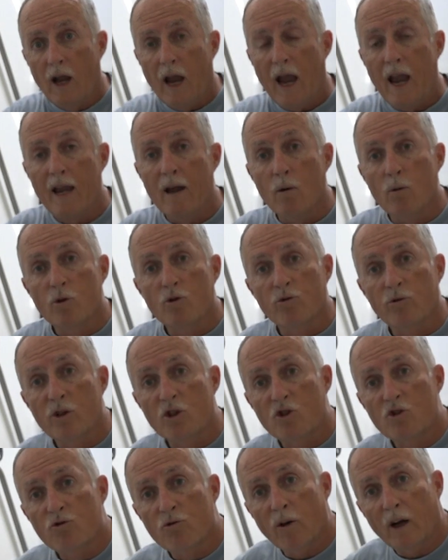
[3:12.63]
And it was
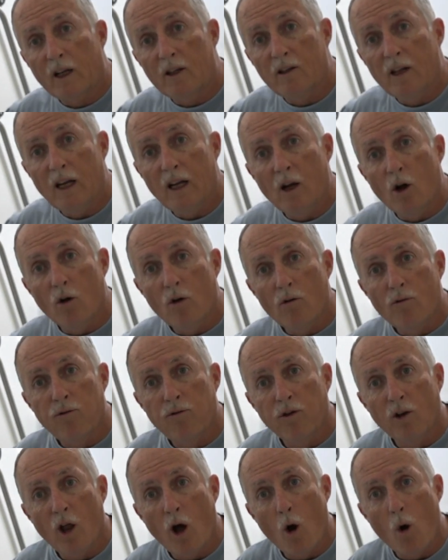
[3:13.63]
restricting
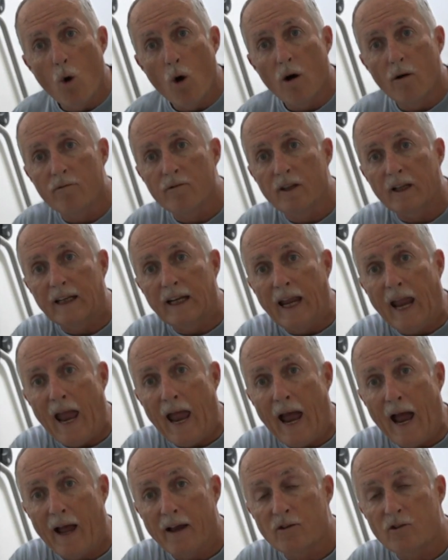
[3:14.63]
flow of the
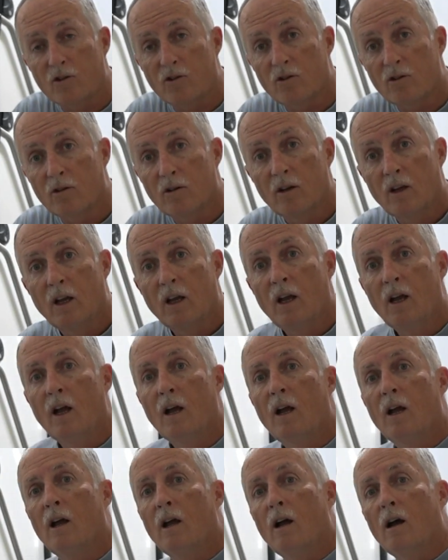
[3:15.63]
gas
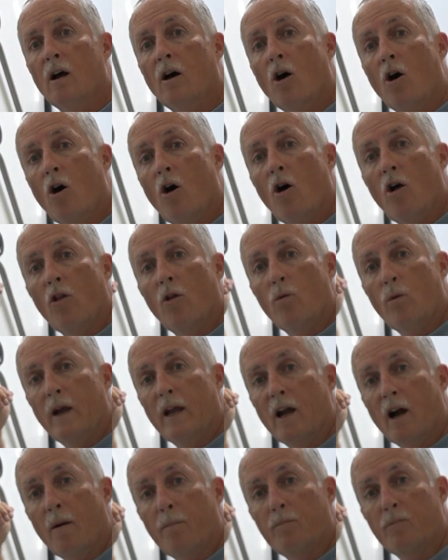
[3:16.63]
all the
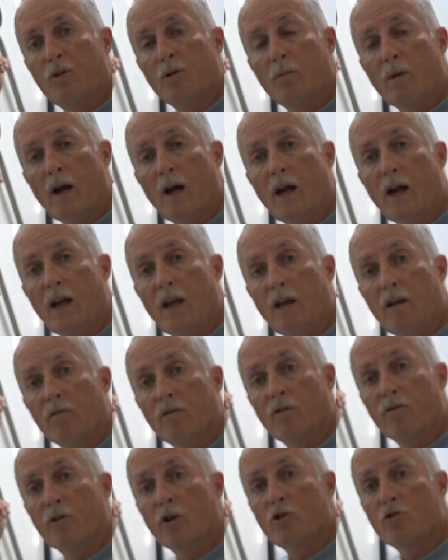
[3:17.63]
way up to my
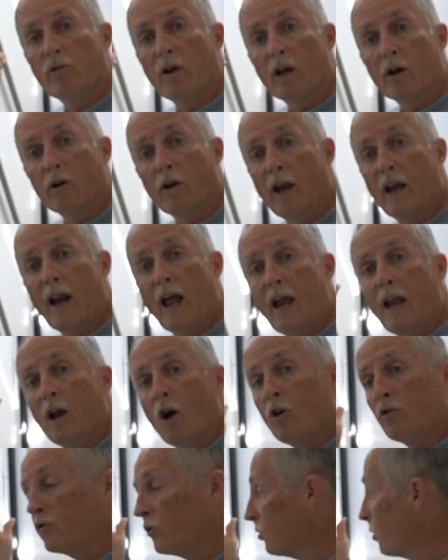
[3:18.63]
refrigerator. And I
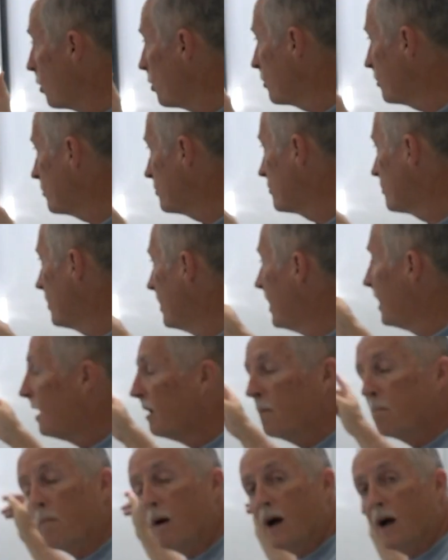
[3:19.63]
also noticed
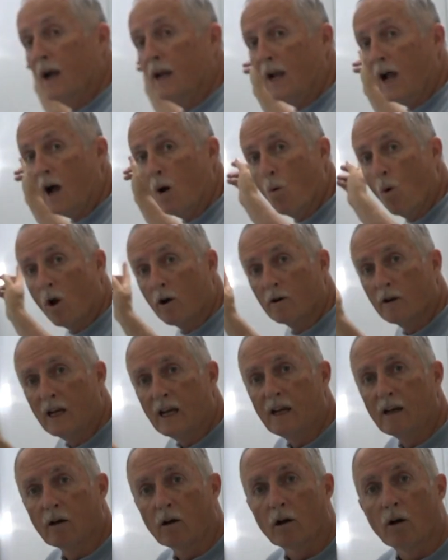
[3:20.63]
my hot water
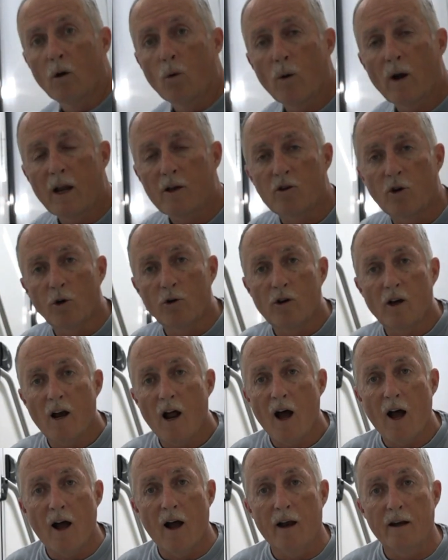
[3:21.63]
heater, when I turned it
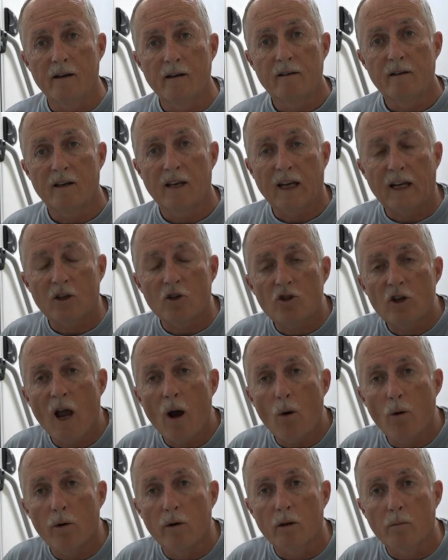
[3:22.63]
on to take a
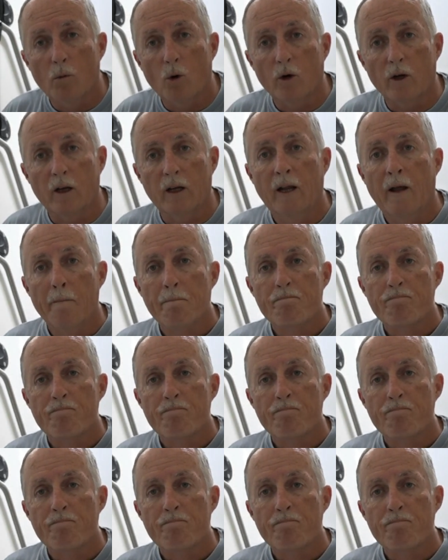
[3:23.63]
shower in the morning,